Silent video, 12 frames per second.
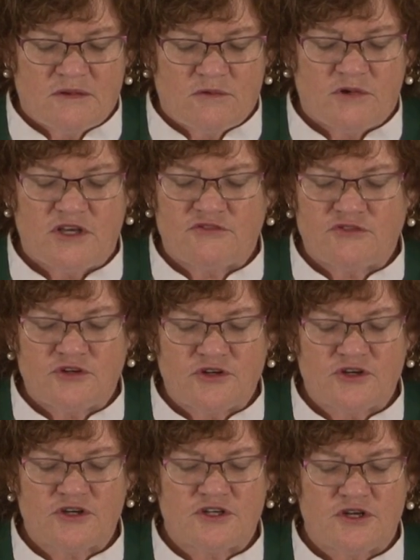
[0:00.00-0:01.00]
we have
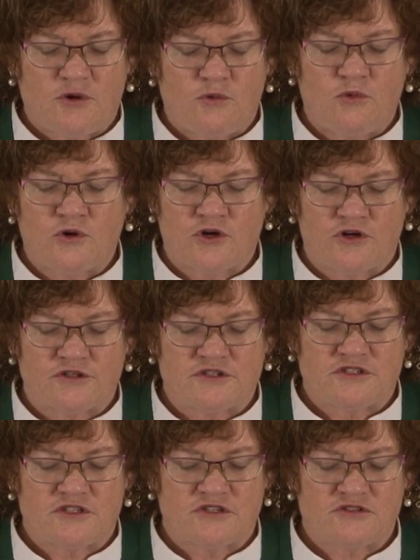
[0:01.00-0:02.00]
heard
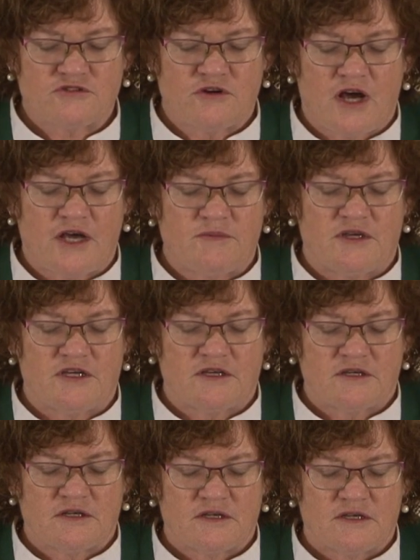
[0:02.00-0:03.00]
words
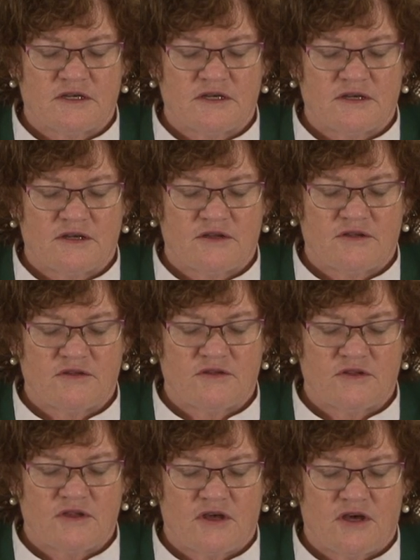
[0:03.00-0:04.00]
describing
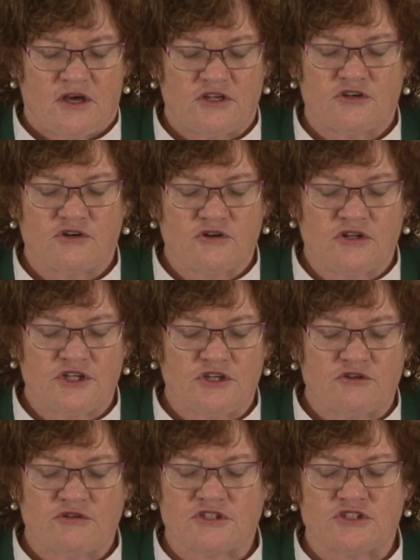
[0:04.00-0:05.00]
an early
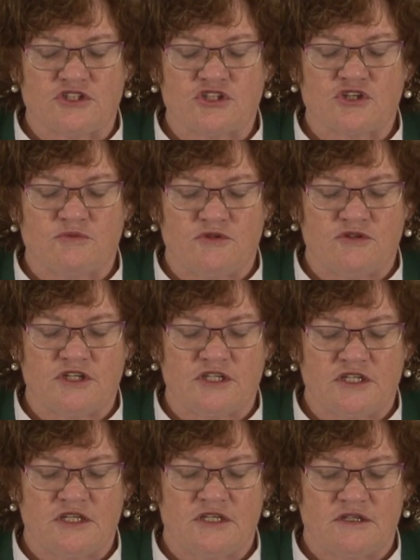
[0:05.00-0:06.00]
Christian
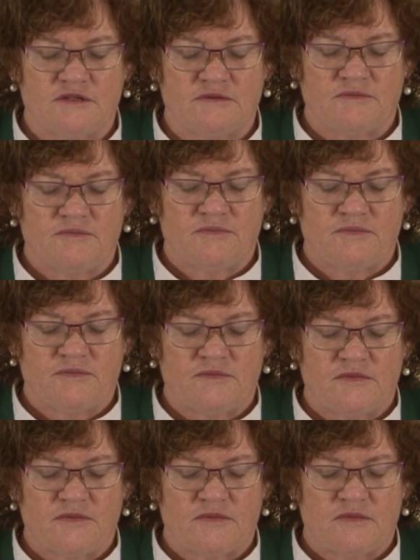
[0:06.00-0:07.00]
community,
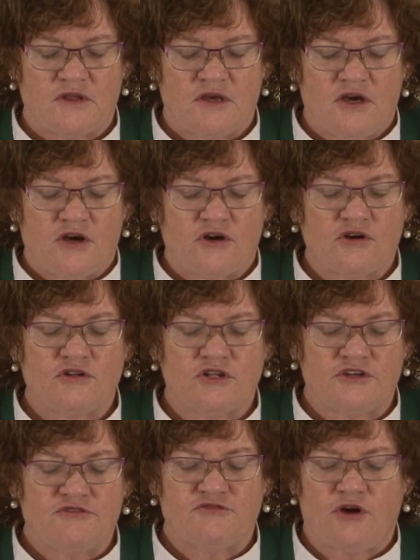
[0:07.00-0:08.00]

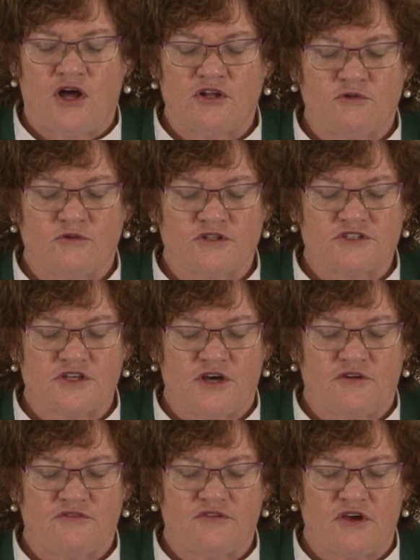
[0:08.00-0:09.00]
early followers
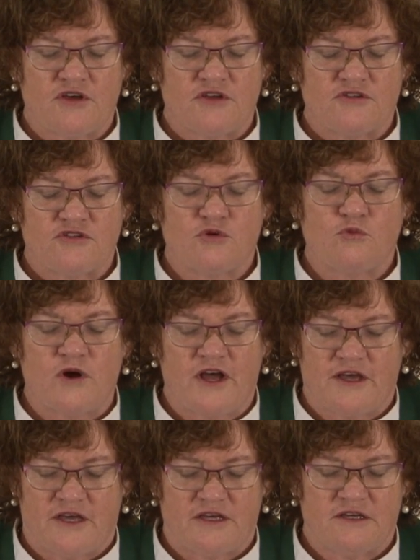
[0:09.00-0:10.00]
of the
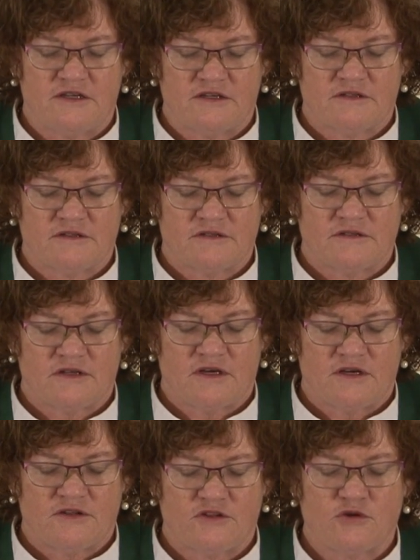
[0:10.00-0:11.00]
way,
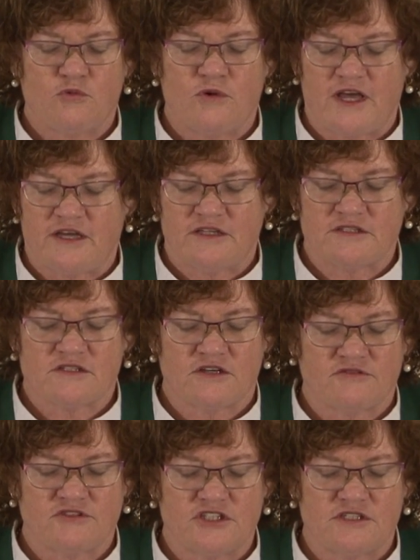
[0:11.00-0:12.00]
the ways
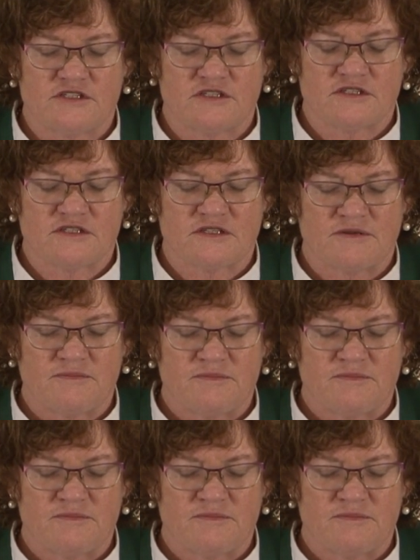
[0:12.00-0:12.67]
of Jesus.